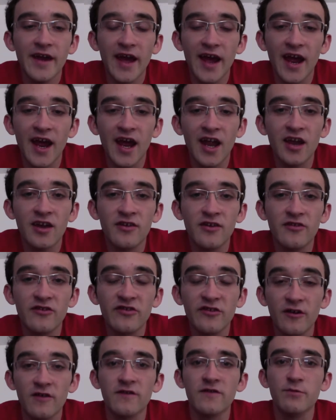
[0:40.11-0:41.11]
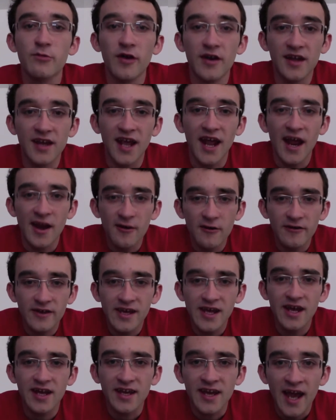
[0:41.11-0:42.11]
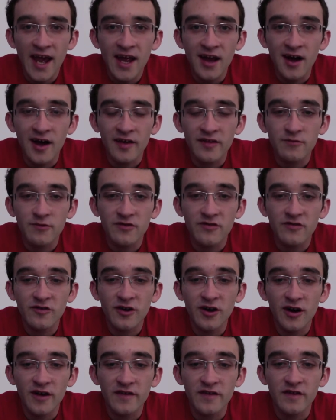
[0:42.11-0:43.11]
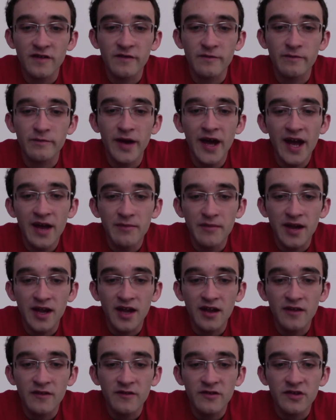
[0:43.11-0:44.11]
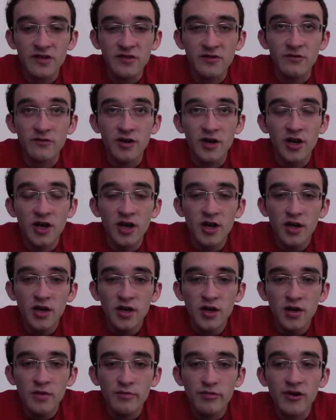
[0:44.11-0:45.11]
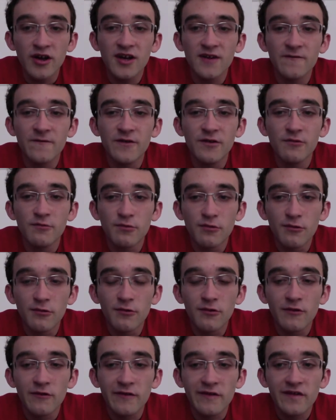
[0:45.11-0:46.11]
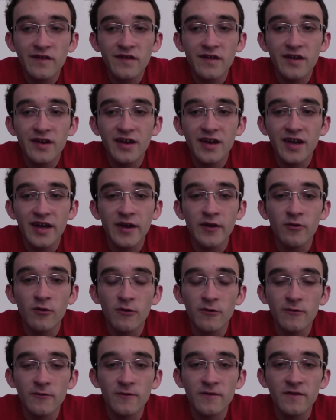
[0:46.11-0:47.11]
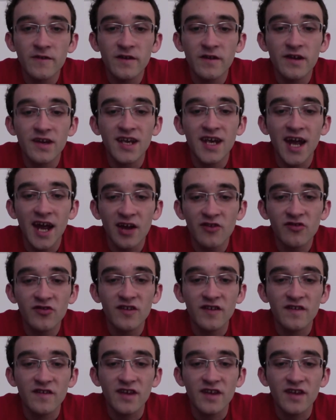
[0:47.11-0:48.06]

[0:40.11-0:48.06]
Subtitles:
and starts spreading anarchy and chaos, which causes Batman to break a few rules in order to catch this